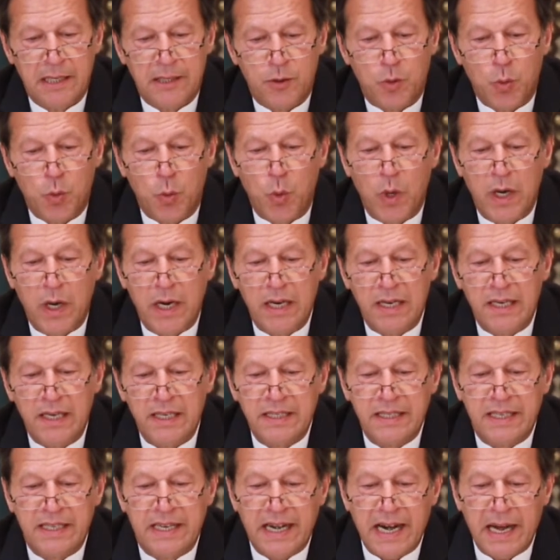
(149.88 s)
The world
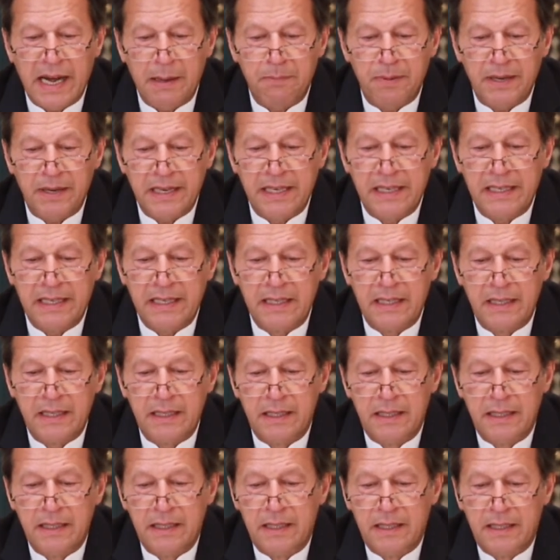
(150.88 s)
is
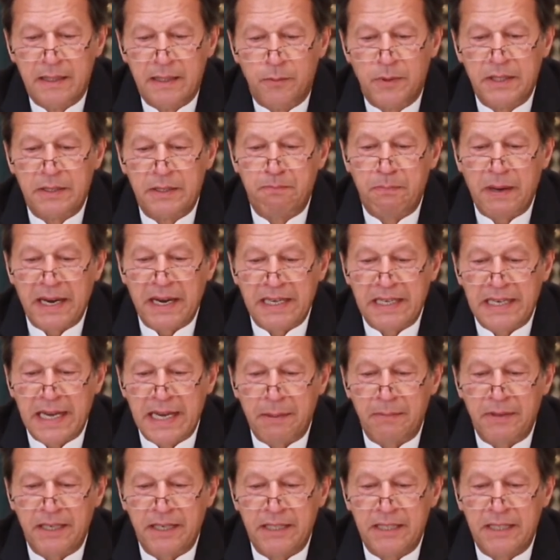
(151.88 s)
grappling with
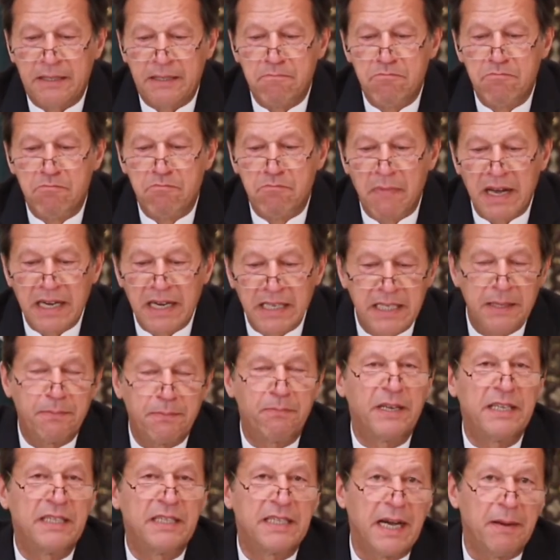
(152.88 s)
pandemic's
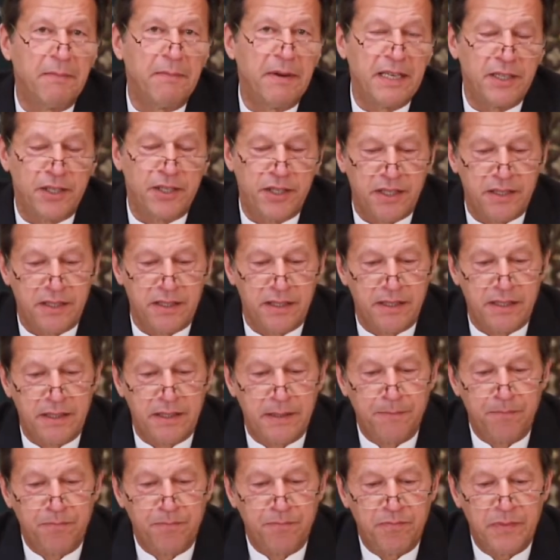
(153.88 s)
multiple
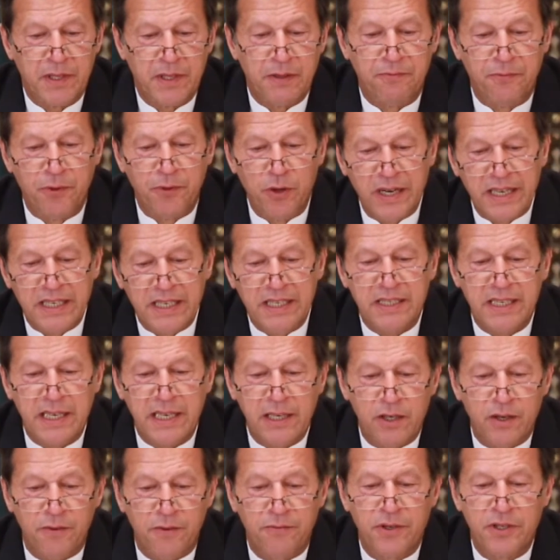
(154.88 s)
dimensions. The full
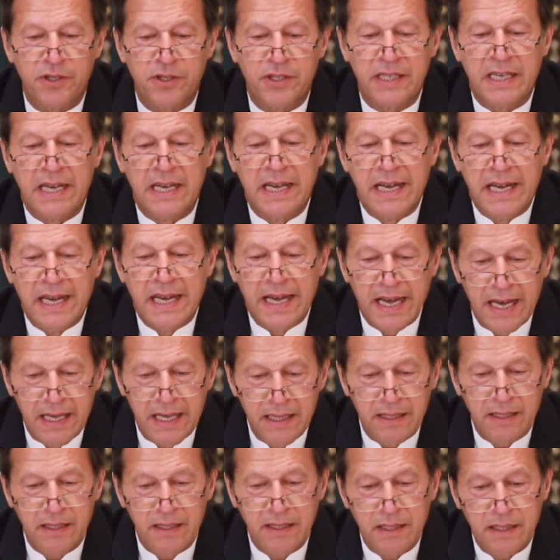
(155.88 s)
extent of its
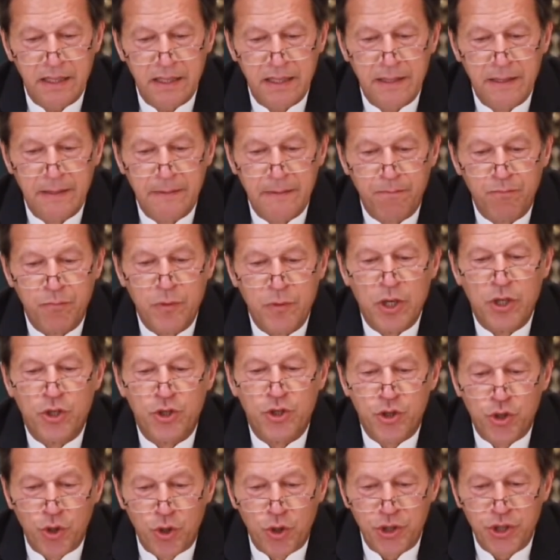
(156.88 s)
health,
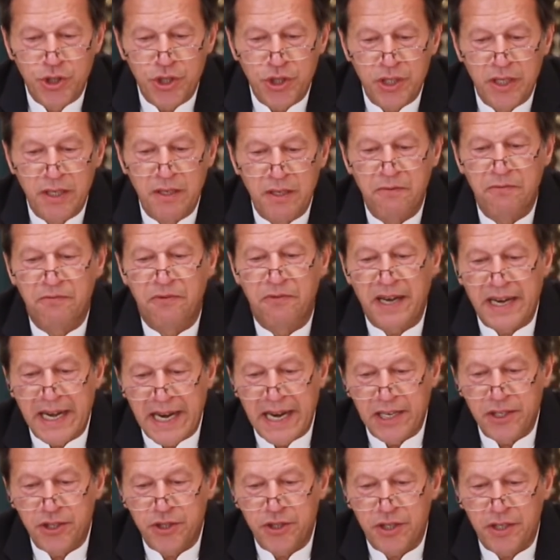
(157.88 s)
social,
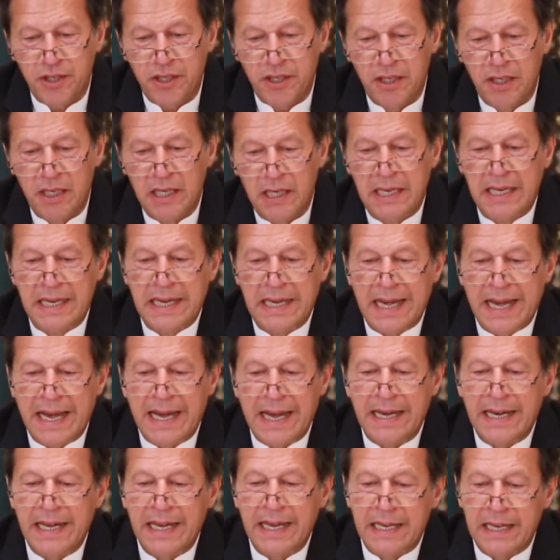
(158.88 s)
financial,
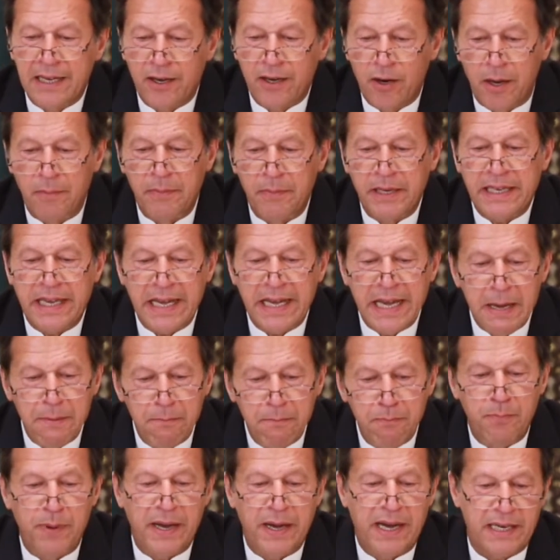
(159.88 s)
and economic
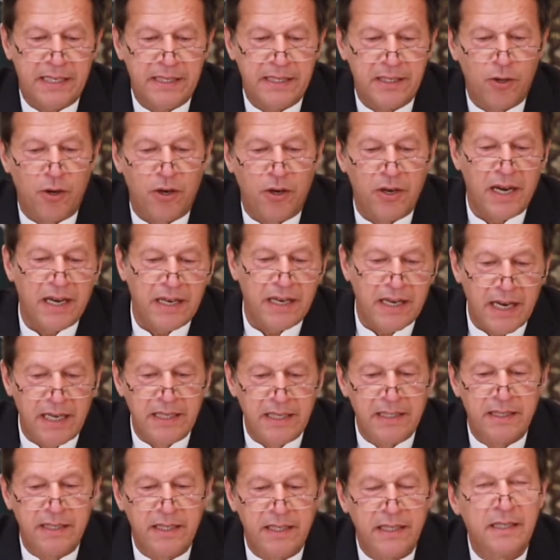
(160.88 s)
impact on our
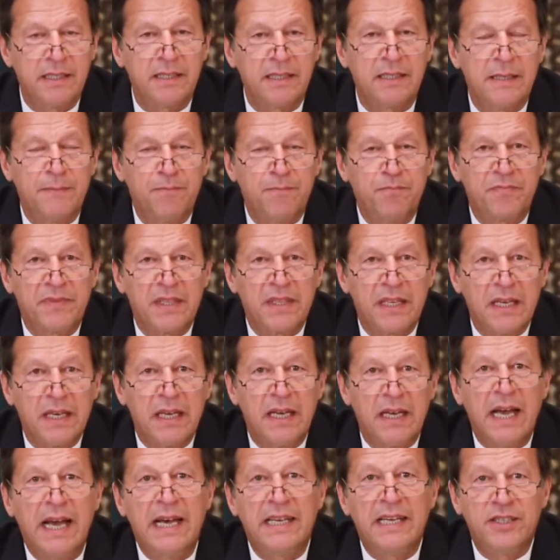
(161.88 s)
countries
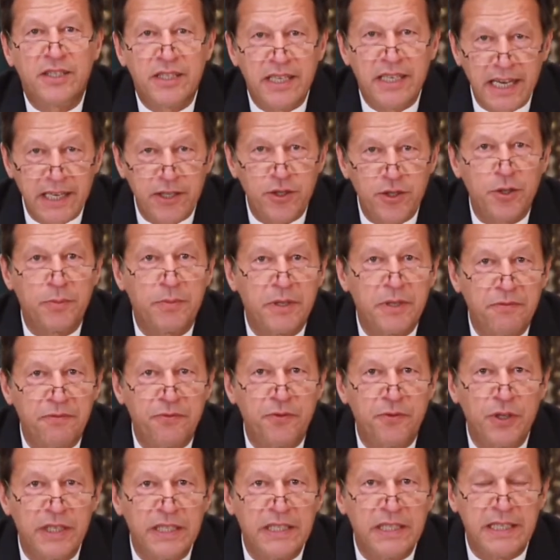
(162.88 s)
has yet to be
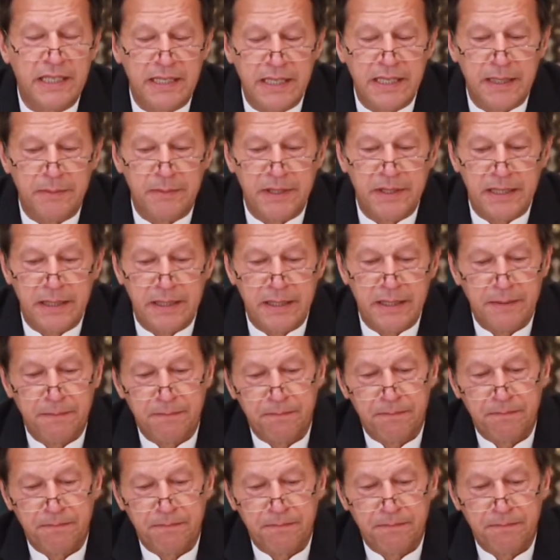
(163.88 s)
fully determined.